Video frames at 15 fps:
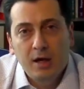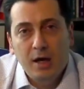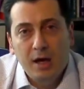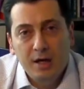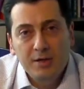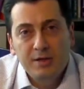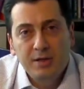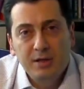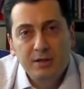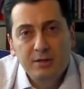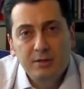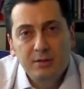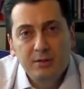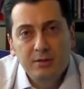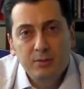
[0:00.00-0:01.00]

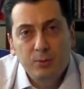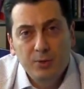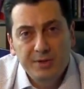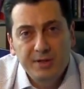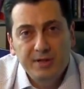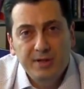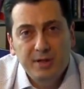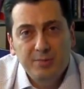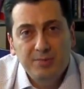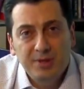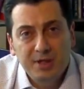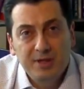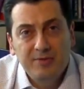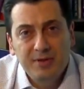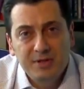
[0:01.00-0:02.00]
Until we set up
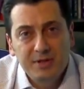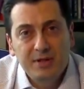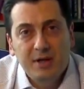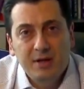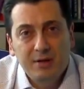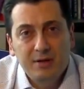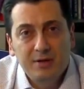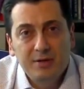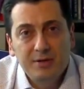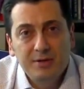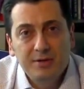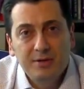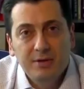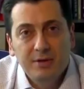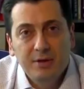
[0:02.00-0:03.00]
the EV
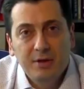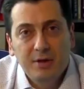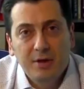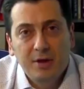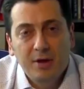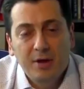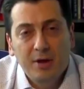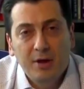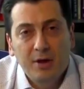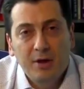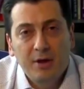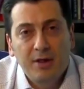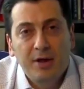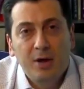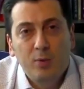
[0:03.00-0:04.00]
standards,
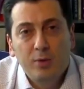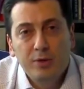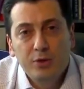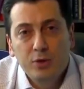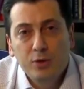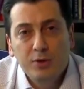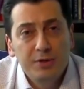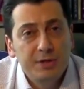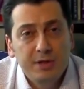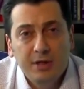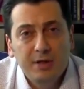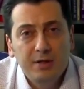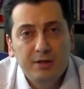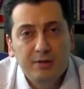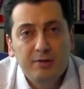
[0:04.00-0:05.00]
there was no
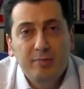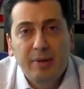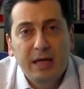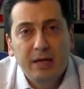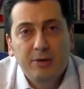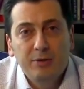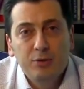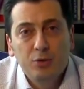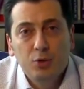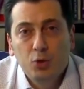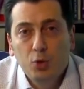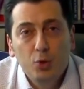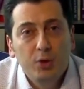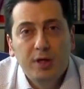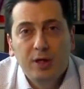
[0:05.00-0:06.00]
standard about
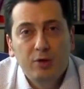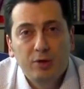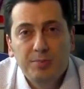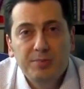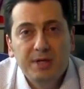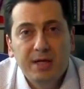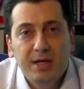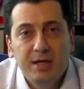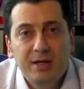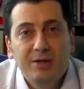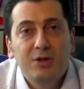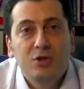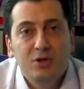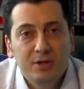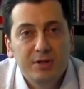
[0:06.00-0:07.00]
who can obtain a
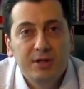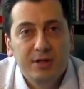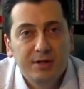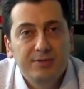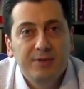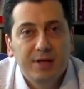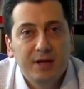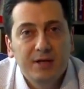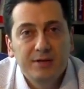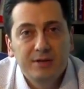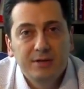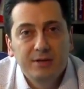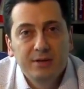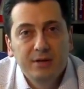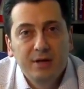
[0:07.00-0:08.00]
digital certificate.
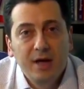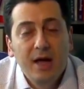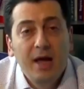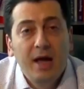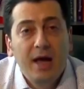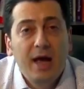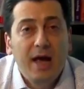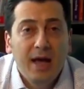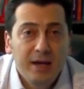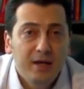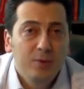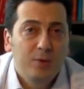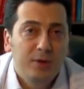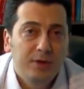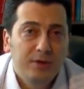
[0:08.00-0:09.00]

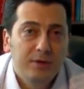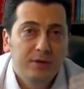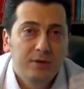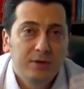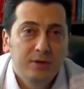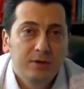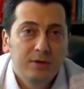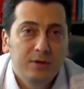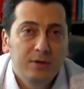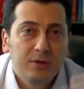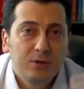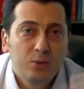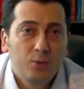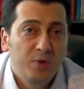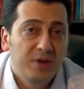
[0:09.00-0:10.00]
Anyone
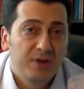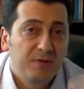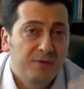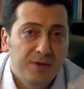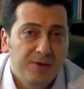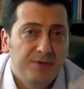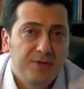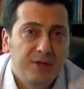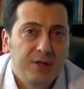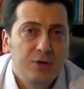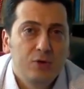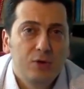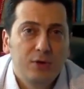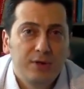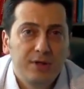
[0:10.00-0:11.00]
with
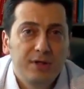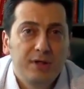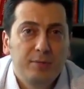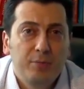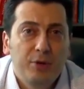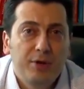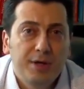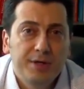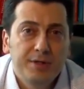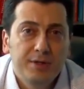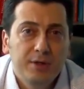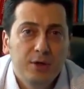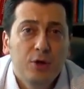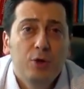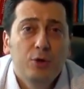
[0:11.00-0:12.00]
$15 in their pocket
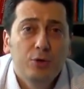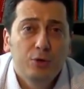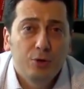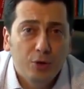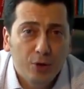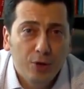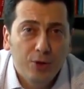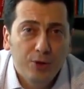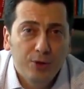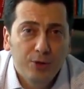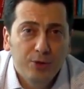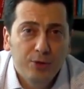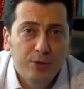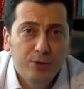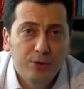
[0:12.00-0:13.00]
could go
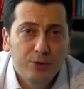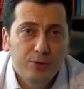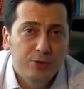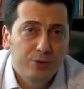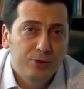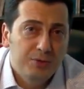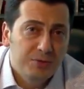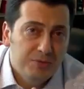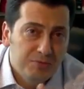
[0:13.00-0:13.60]
to